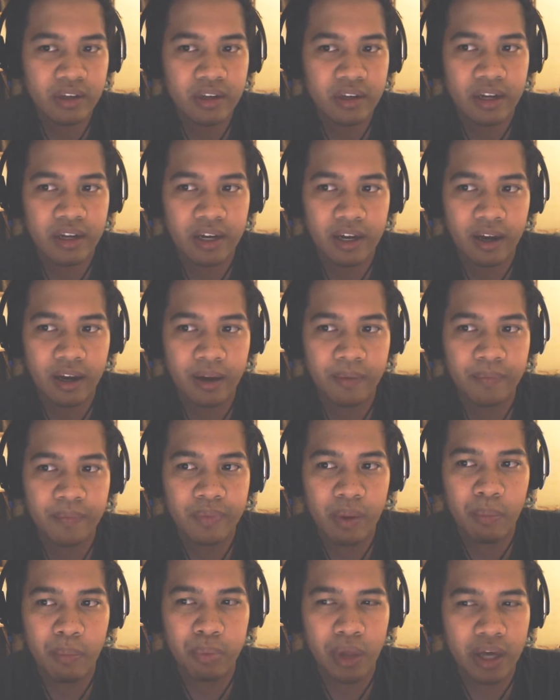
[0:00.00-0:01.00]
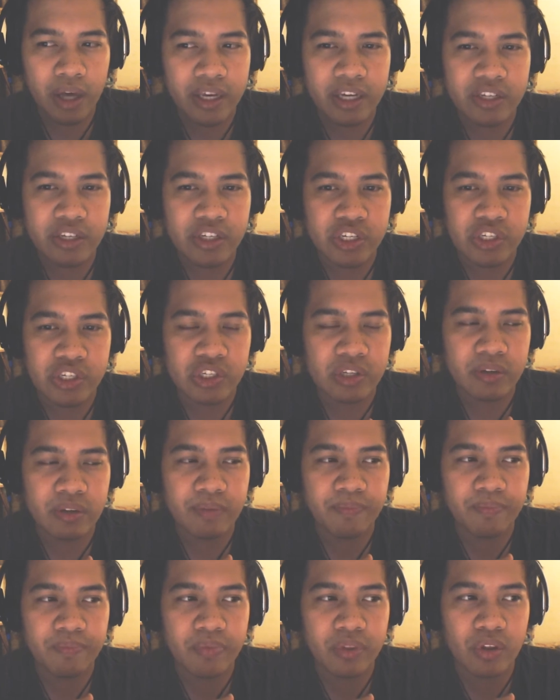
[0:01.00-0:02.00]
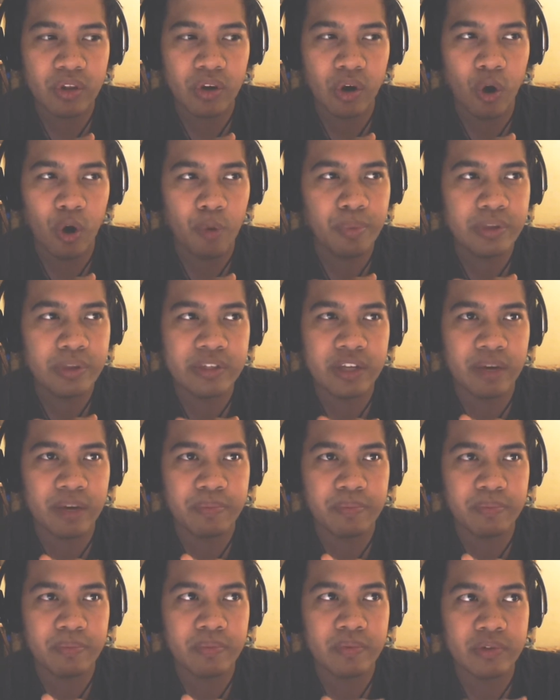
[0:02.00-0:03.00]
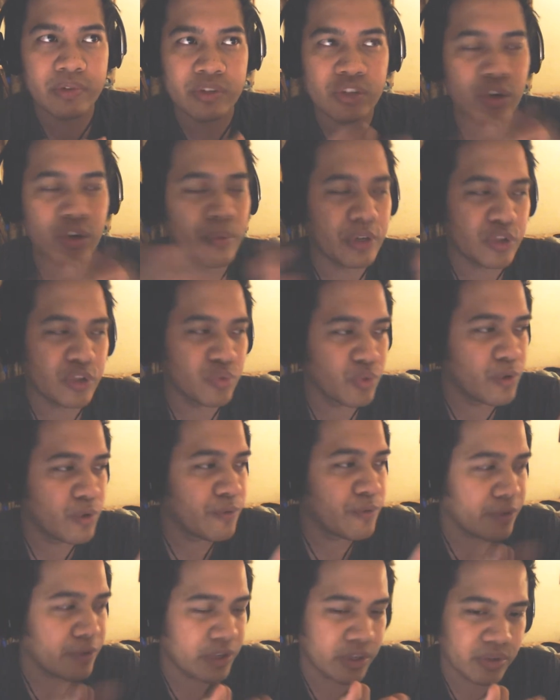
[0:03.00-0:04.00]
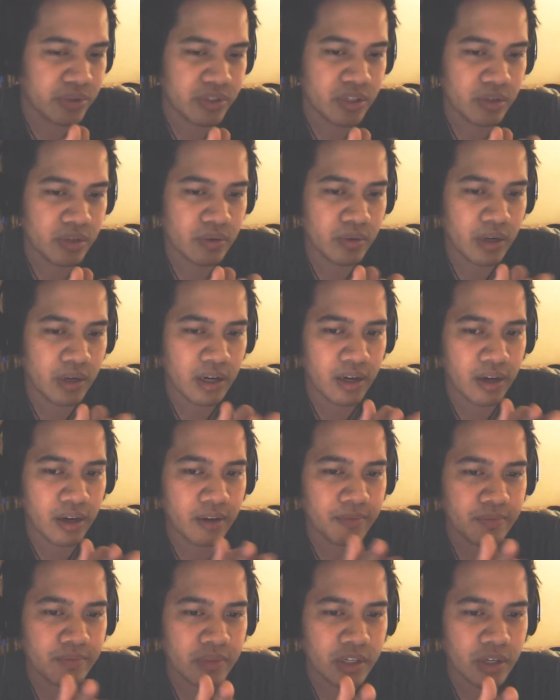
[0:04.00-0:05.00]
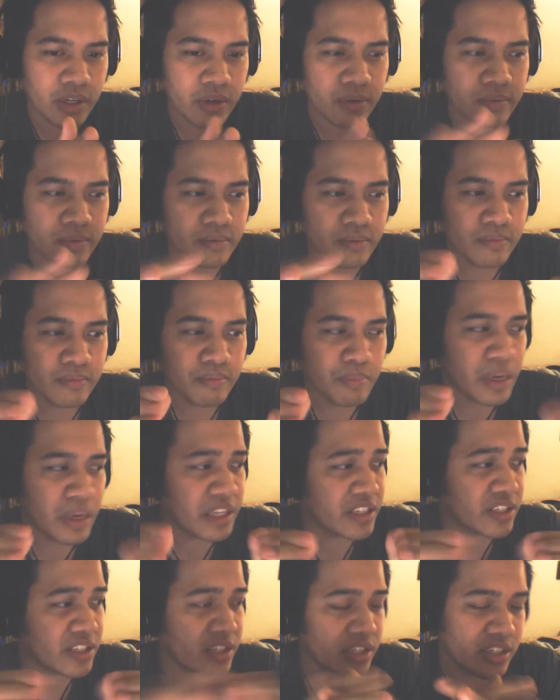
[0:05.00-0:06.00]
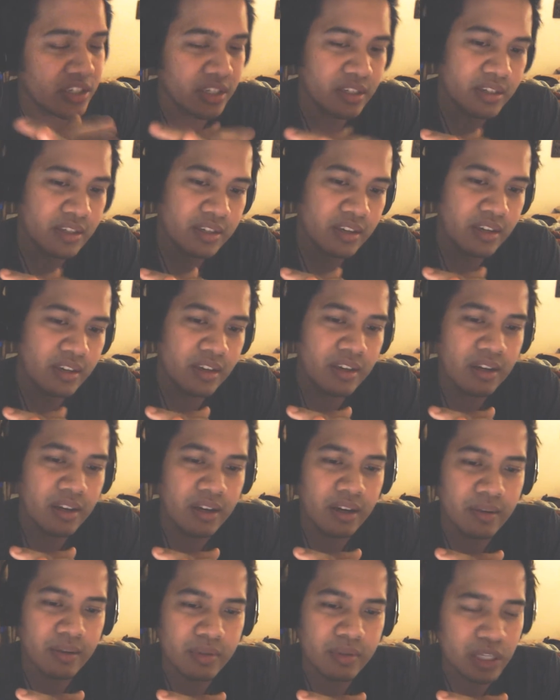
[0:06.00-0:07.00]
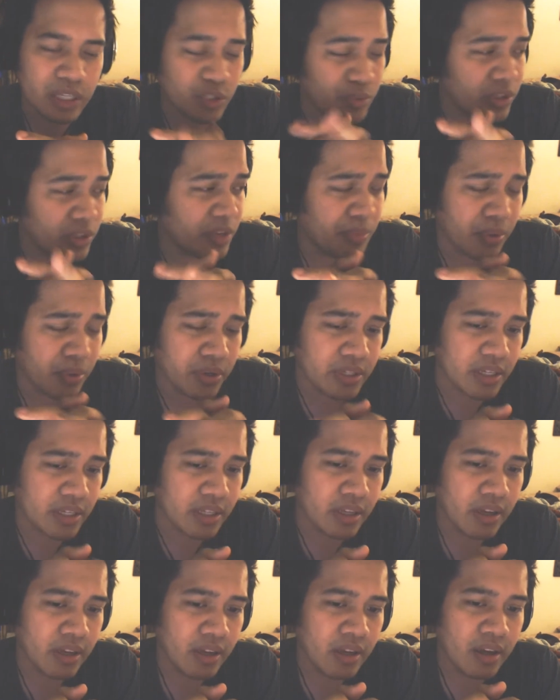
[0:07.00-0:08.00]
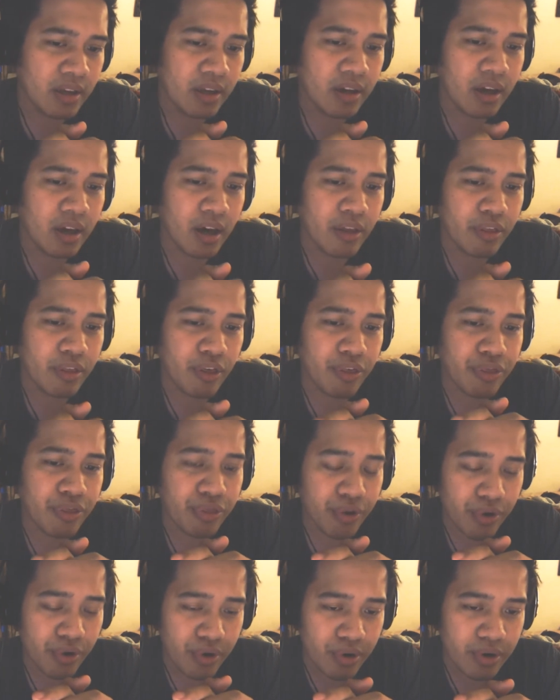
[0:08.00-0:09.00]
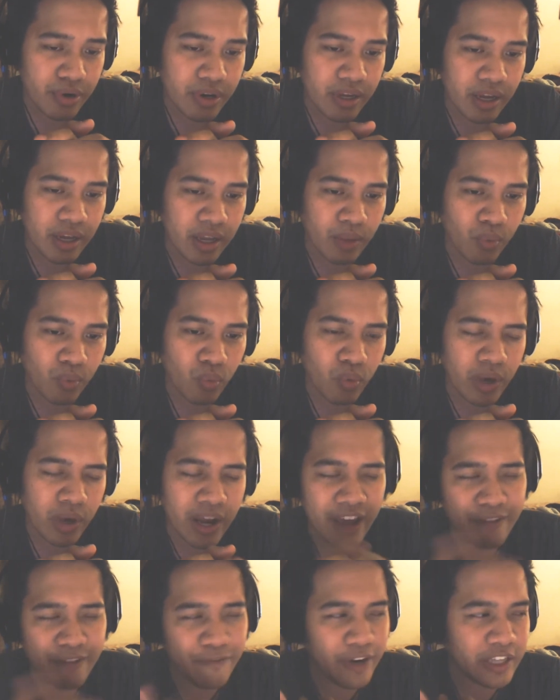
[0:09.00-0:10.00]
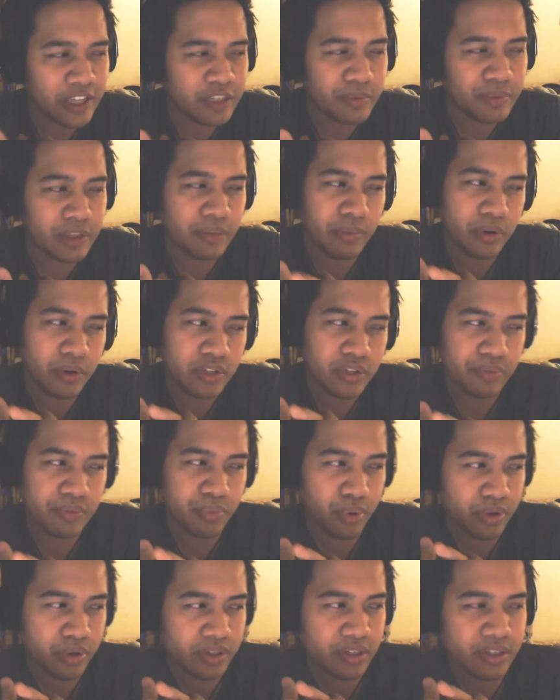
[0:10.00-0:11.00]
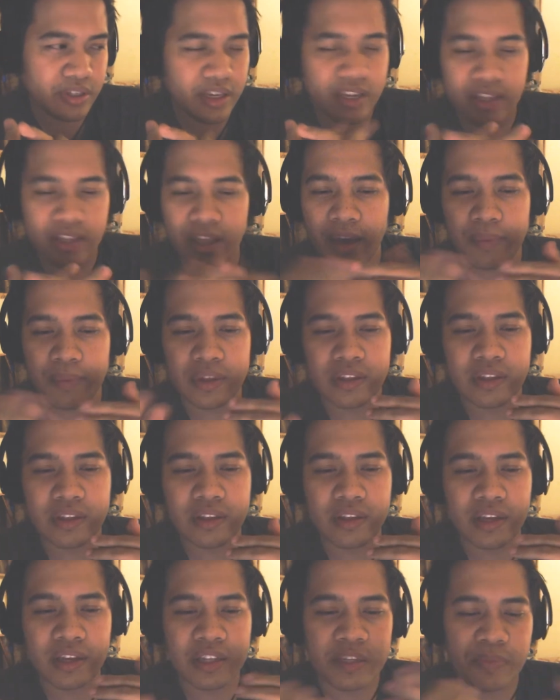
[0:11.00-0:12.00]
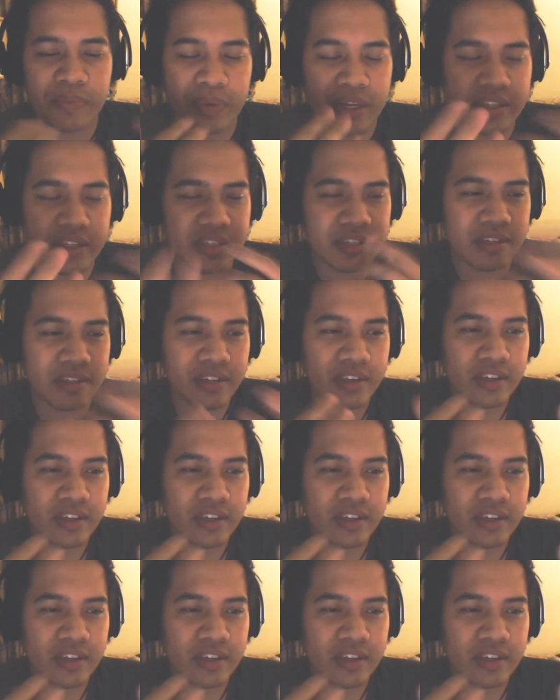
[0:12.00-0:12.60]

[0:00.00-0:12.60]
Blocking just opens up so much room for you to, make decisions. So that's really important. The third, and what I find to be the most important, it depends